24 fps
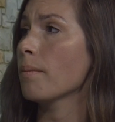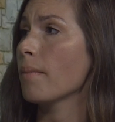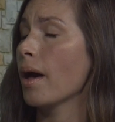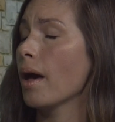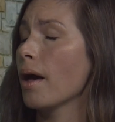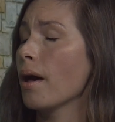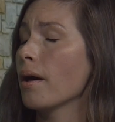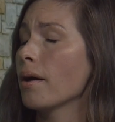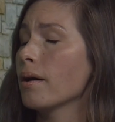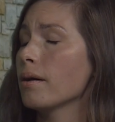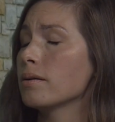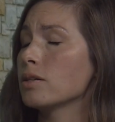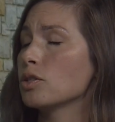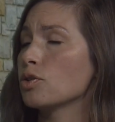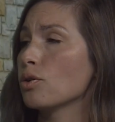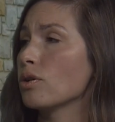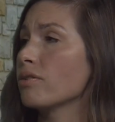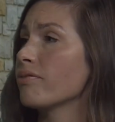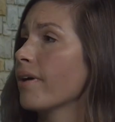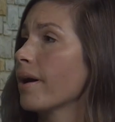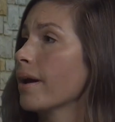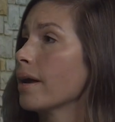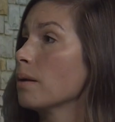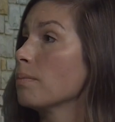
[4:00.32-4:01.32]
a
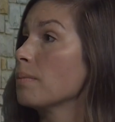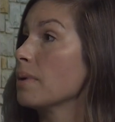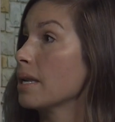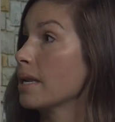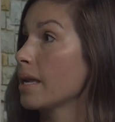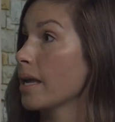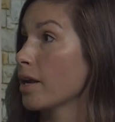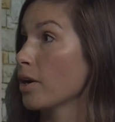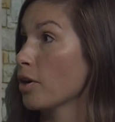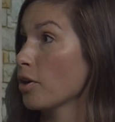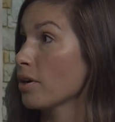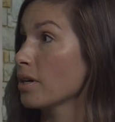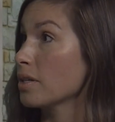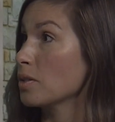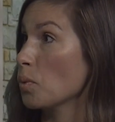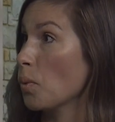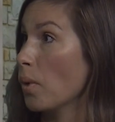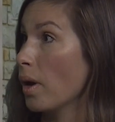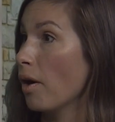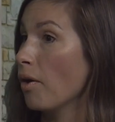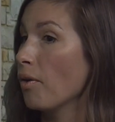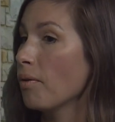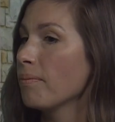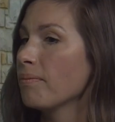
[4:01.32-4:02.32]
certified mediator as
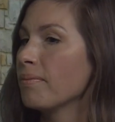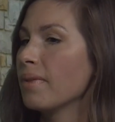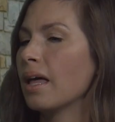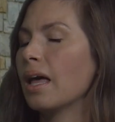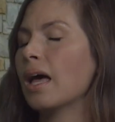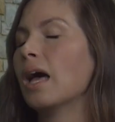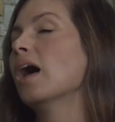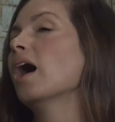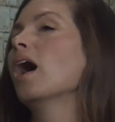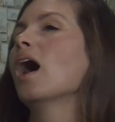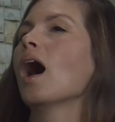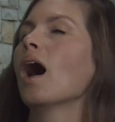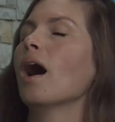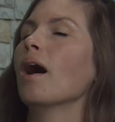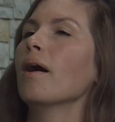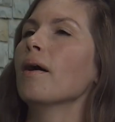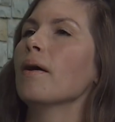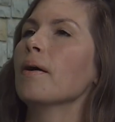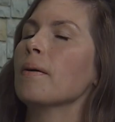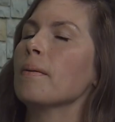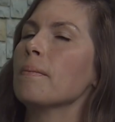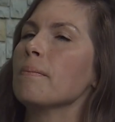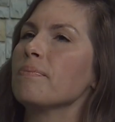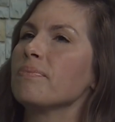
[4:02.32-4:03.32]
well.
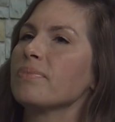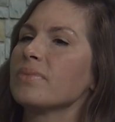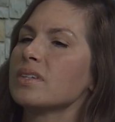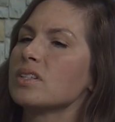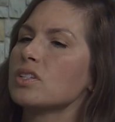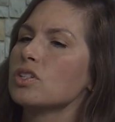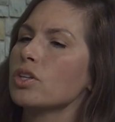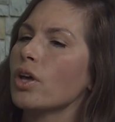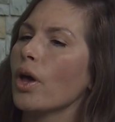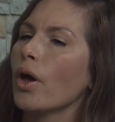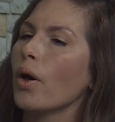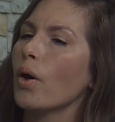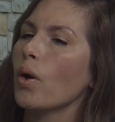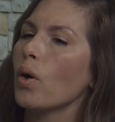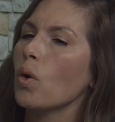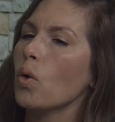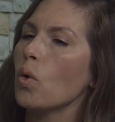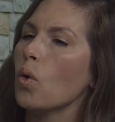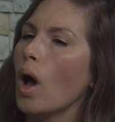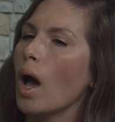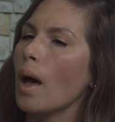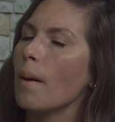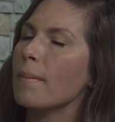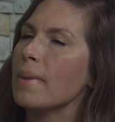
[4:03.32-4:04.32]

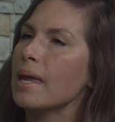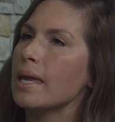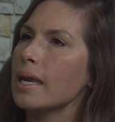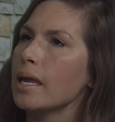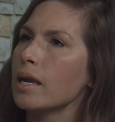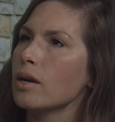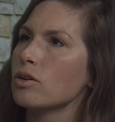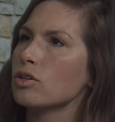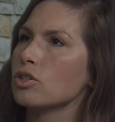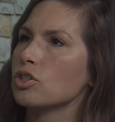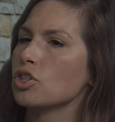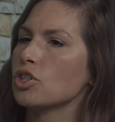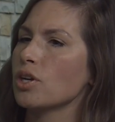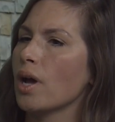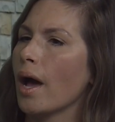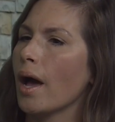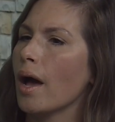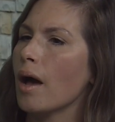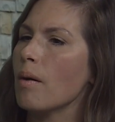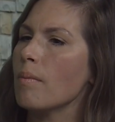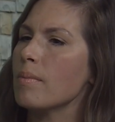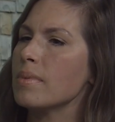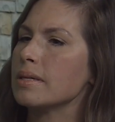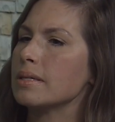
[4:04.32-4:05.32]
So a mediator's
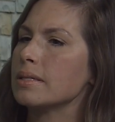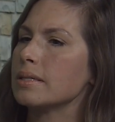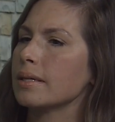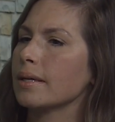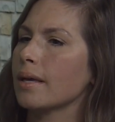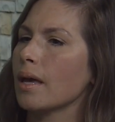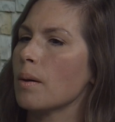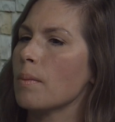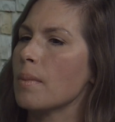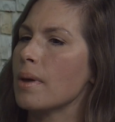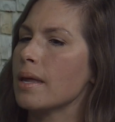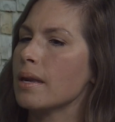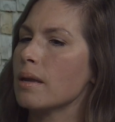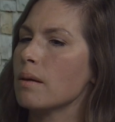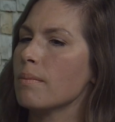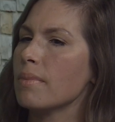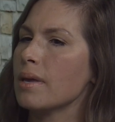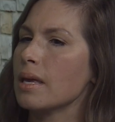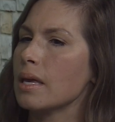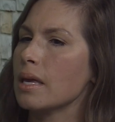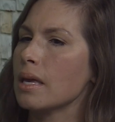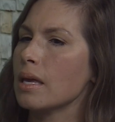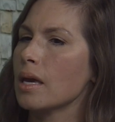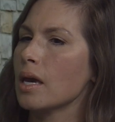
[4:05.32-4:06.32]
job is to come in and
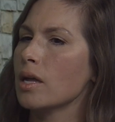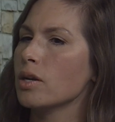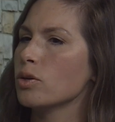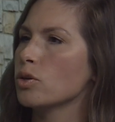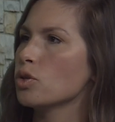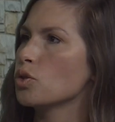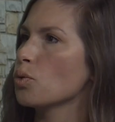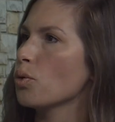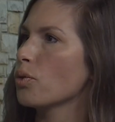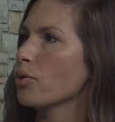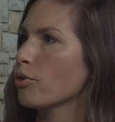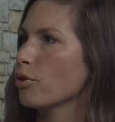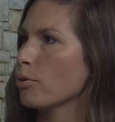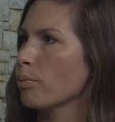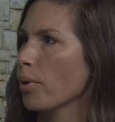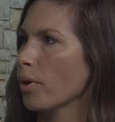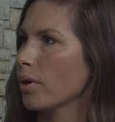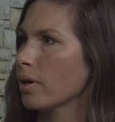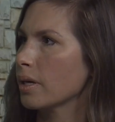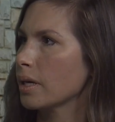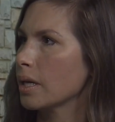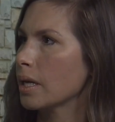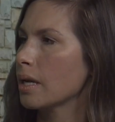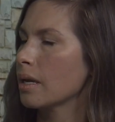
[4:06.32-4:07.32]
be a neutral third
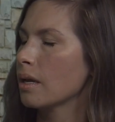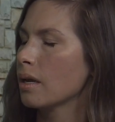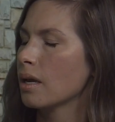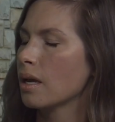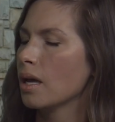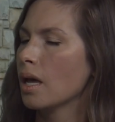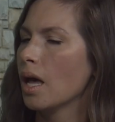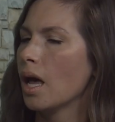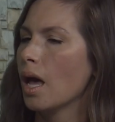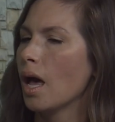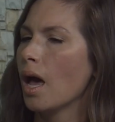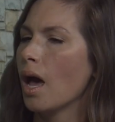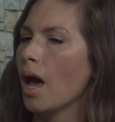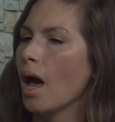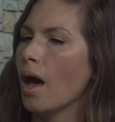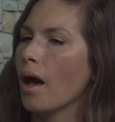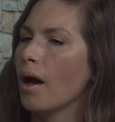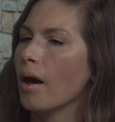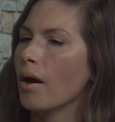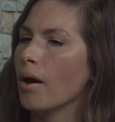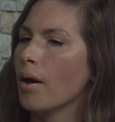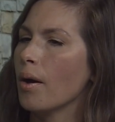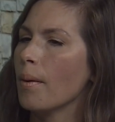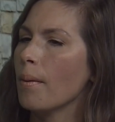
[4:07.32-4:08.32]
party.
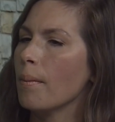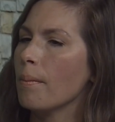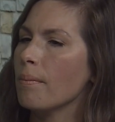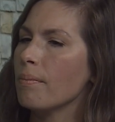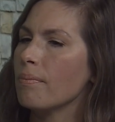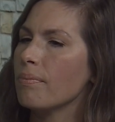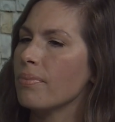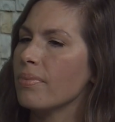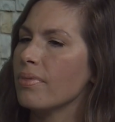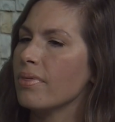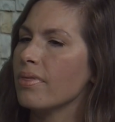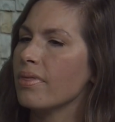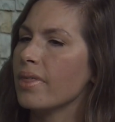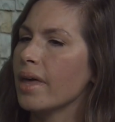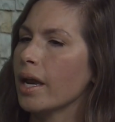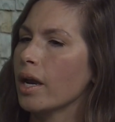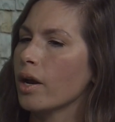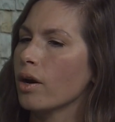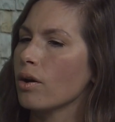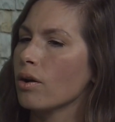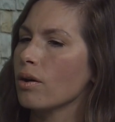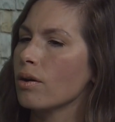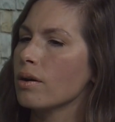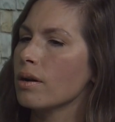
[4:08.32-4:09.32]
They
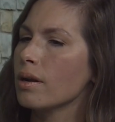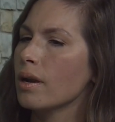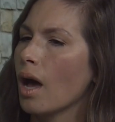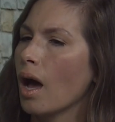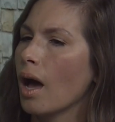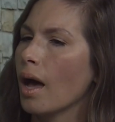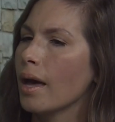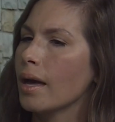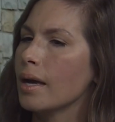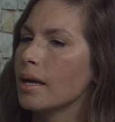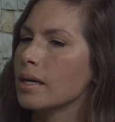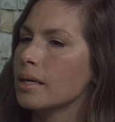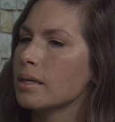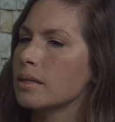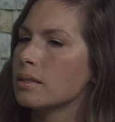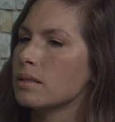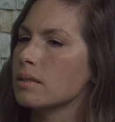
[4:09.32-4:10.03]
are not